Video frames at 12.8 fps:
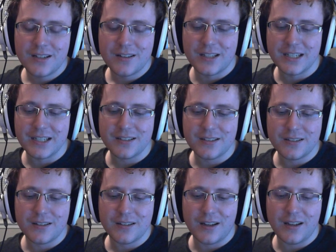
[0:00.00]
like,
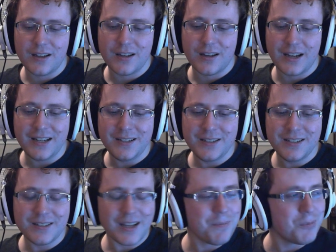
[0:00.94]

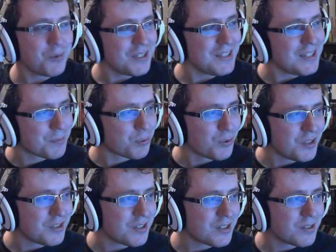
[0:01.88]
I'm really
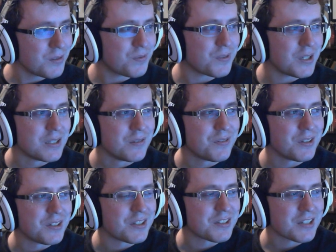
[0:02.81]
appreciative of the
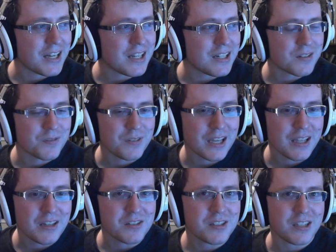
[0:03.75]
design of
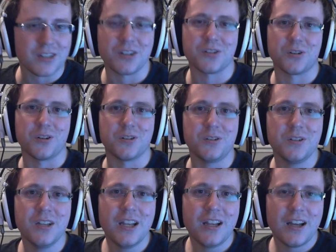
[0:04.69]
Yetis in Eternal.
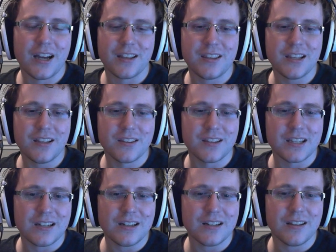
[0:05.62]
I think
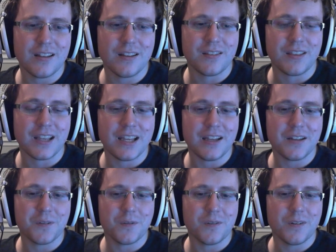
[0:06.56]
that
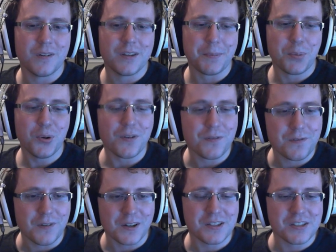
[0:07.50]
they put a
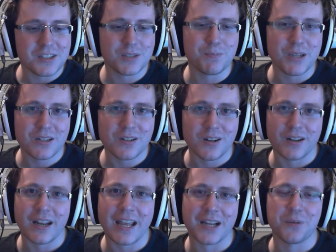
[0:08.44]
fun spin
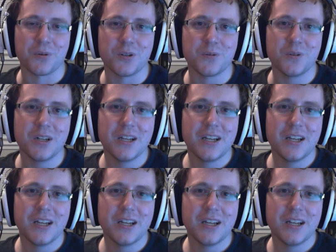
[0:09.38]
on aggro,